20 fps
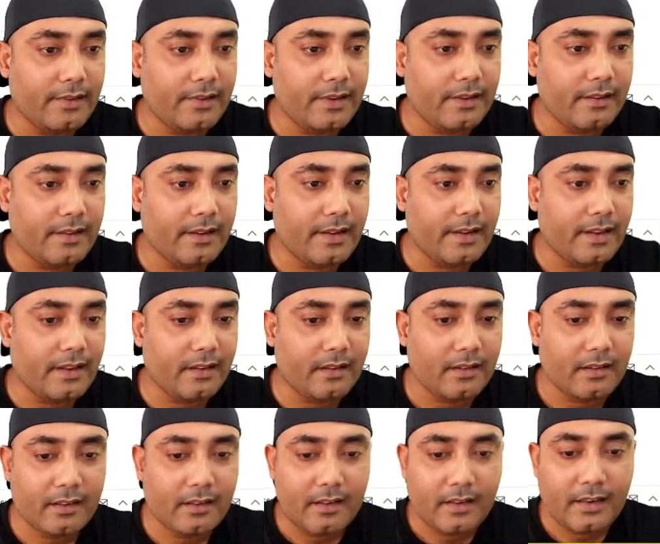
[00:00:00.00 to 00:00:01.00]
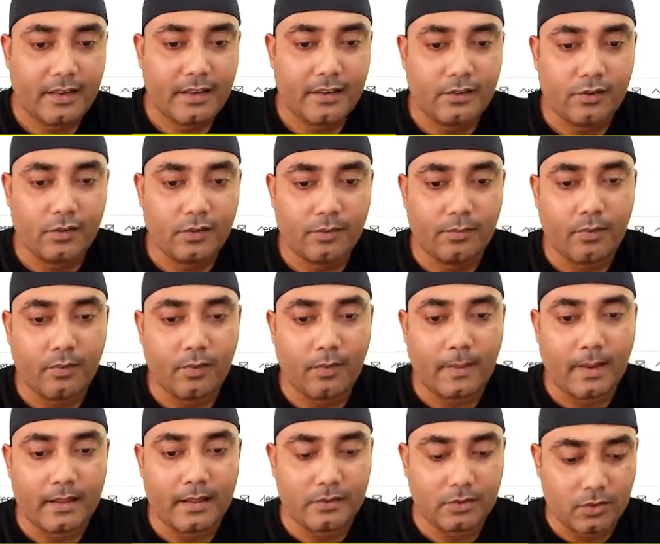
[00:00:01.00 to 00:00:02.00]
link in your
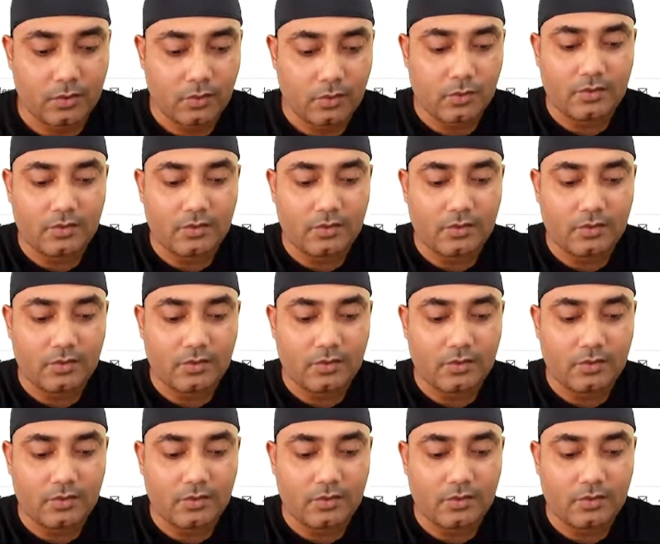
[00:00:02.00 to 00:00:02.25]
profile. So